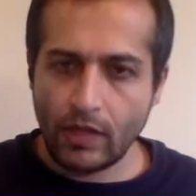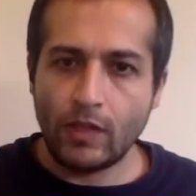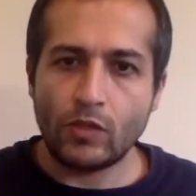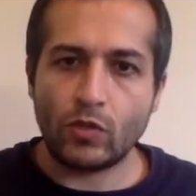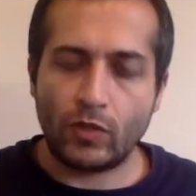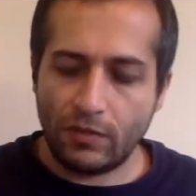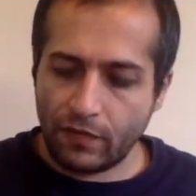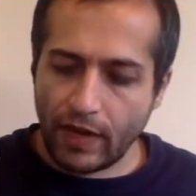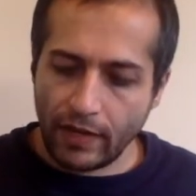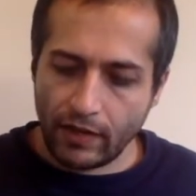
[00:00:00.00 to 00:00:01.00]
So if
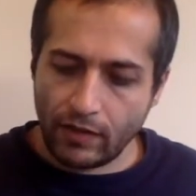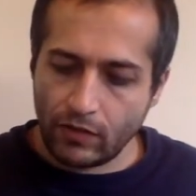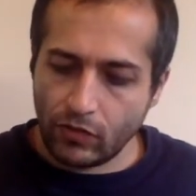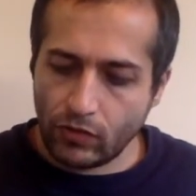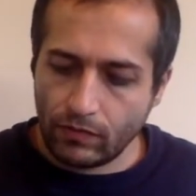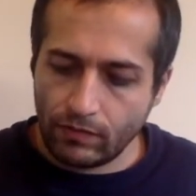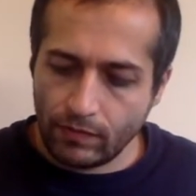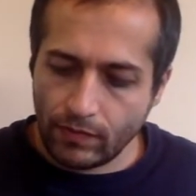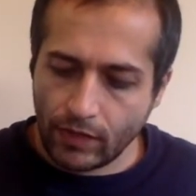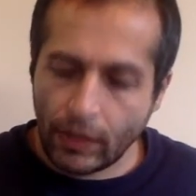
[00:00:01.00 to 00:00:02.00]
I
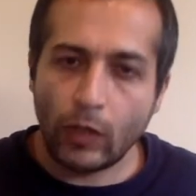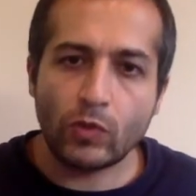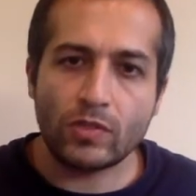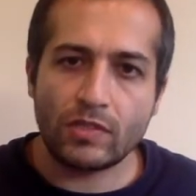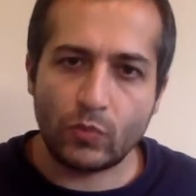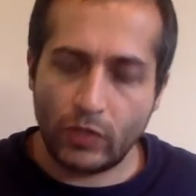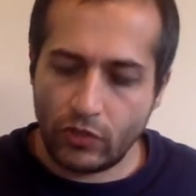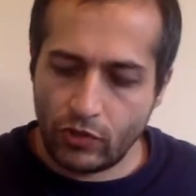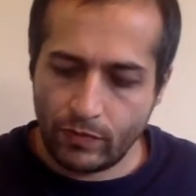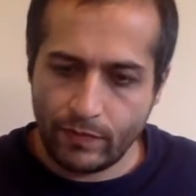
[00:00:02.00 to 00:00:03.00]
close the
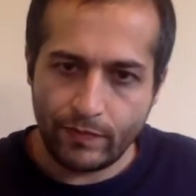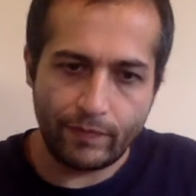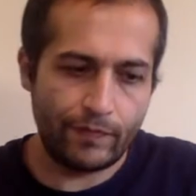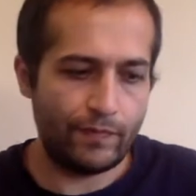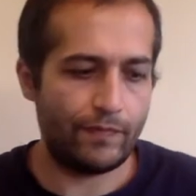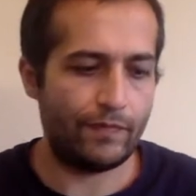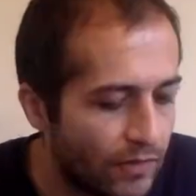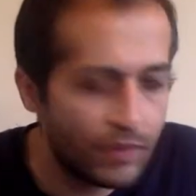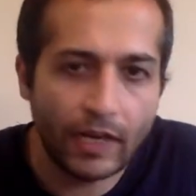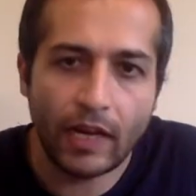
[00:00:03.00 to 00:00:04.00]
switch,
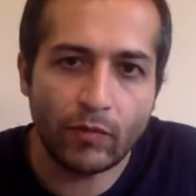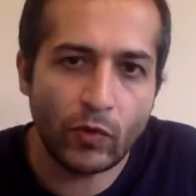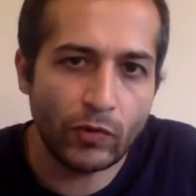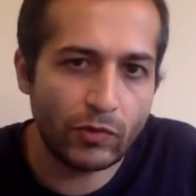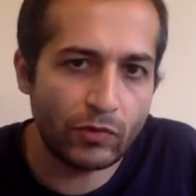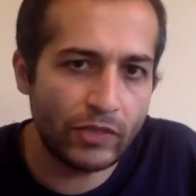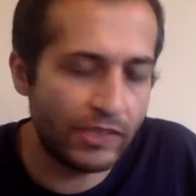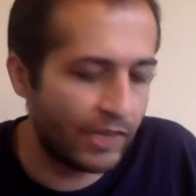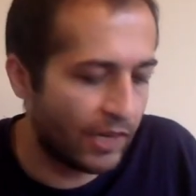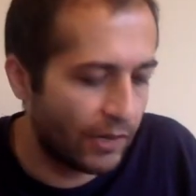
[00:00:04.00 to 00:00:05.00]
then I'm going to read
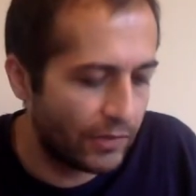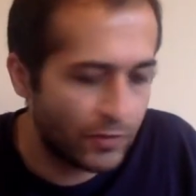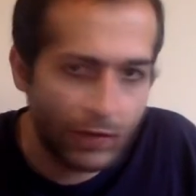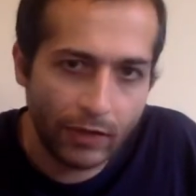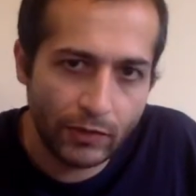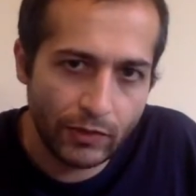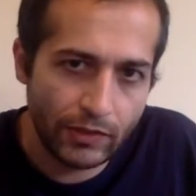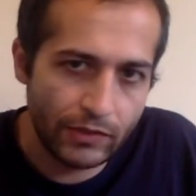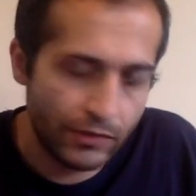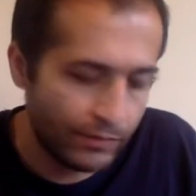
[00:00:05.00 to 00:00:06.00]
the current value here.